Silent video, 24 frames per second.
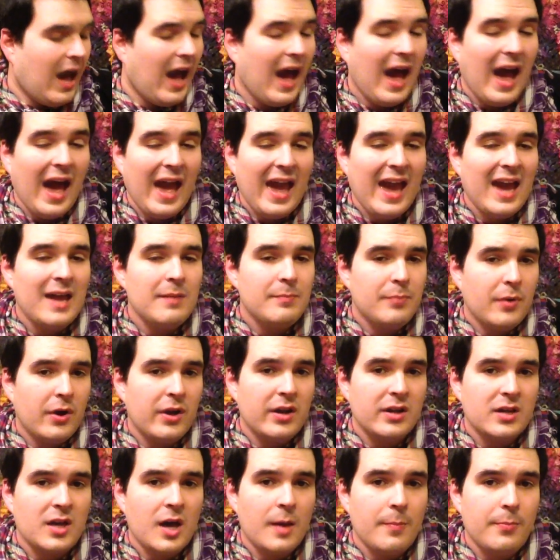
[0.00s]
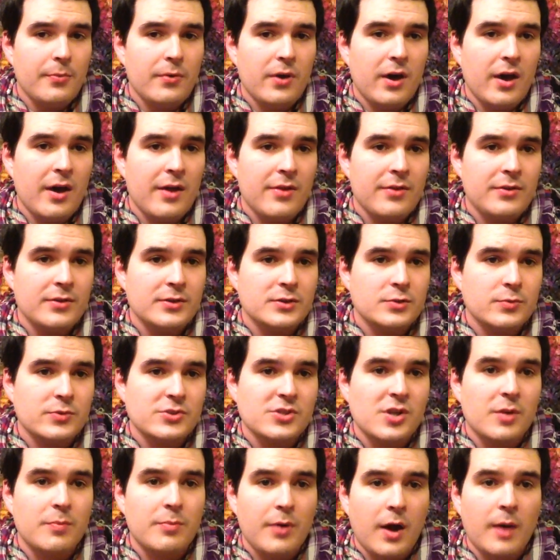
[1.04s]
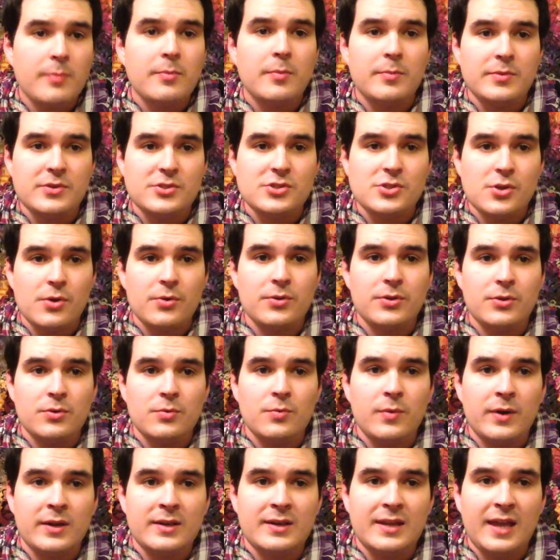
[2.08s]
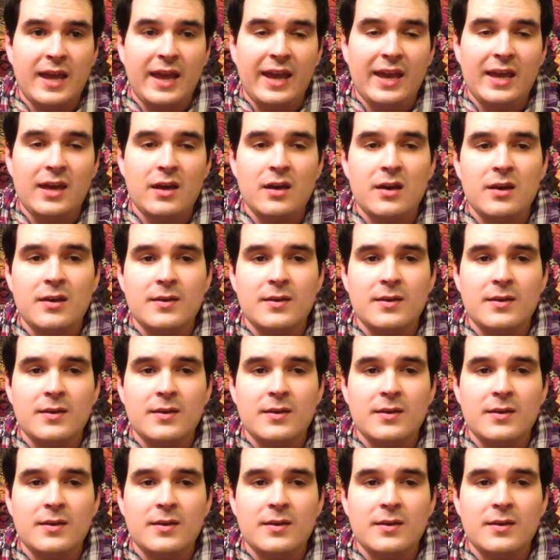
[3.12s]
had bought a couple others, which I'll probably show you one day.